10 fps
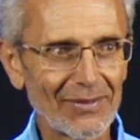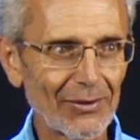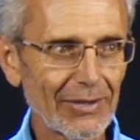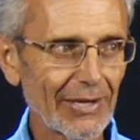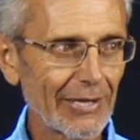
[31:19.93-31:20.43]

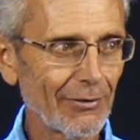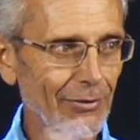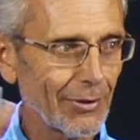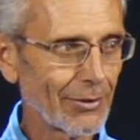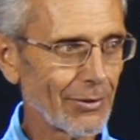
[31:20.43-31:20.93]
Okay, gives
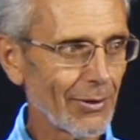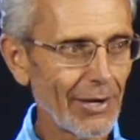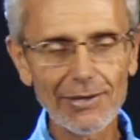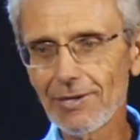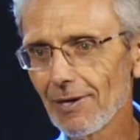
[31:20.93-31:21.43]
you a new
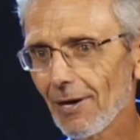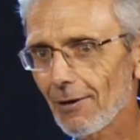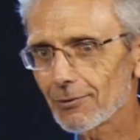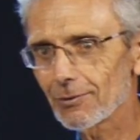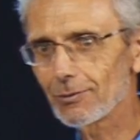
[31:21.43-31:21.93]
idea how
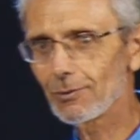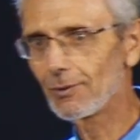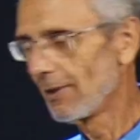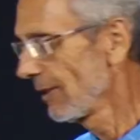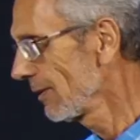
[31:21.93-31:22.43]
to do
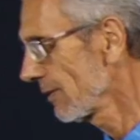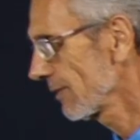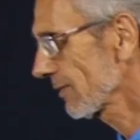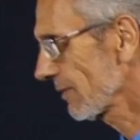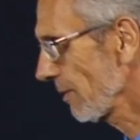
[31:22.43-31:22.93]

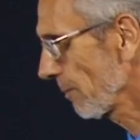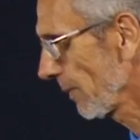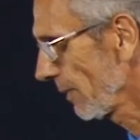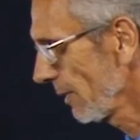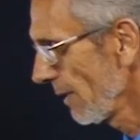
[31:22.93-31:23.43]

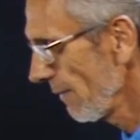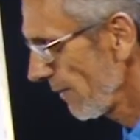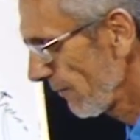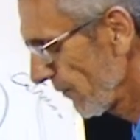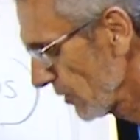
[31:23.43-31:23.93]
simple,
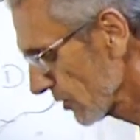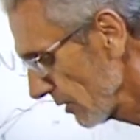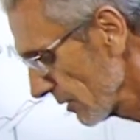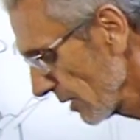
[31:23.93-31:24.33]
efficient